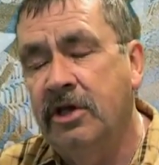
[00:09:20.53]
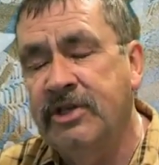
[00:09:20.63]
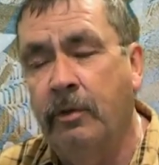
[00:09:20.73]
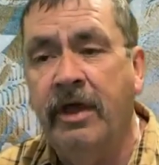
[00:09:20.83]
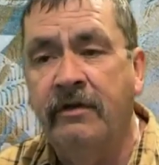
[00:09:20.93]

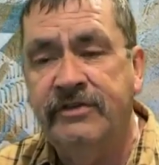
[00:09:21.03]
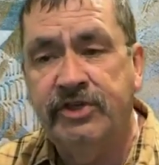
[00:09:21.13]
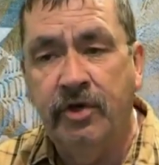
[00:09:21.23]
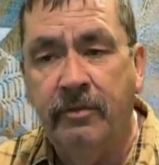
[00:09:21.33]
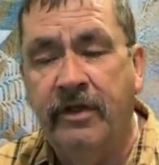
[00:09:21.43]
So we
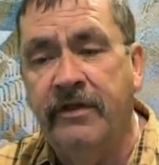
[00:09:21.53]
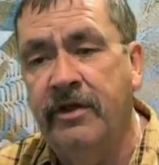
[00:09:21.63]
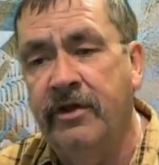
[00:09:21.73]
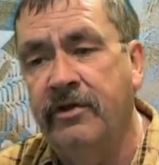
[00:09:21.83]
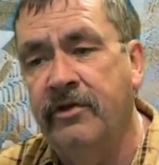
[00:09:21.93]
assume that
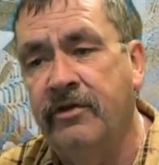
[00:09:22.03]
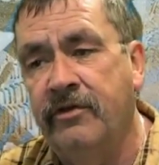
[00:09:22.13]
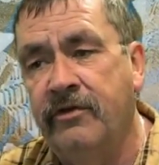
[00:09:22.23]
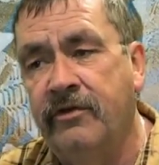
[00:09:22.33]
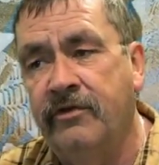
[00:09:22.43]

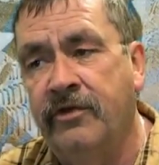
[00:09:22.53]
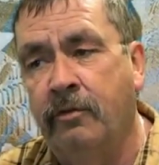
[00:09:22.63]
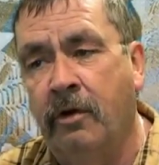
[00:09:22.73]
that